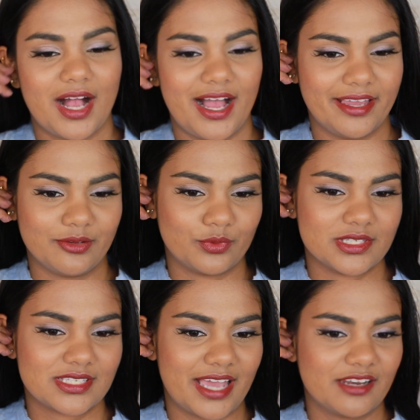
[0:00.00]
I
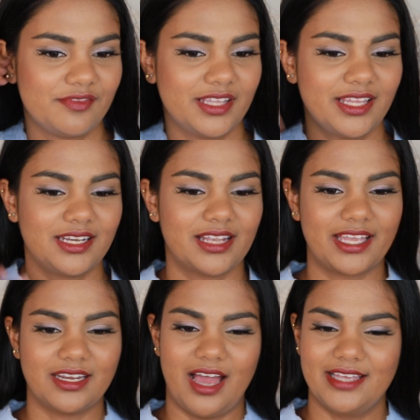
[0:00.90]
was kind of feeling
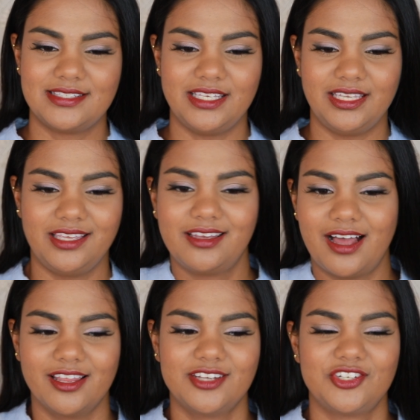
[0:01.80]
like an icy
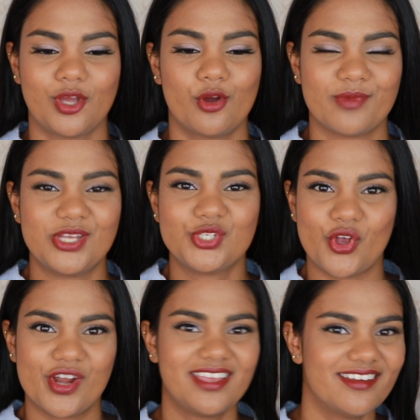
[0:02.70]
colour to go with my
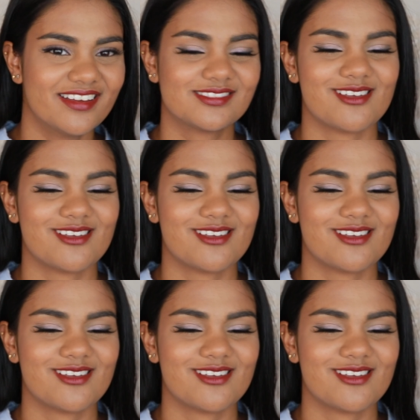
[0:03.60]
shirt here,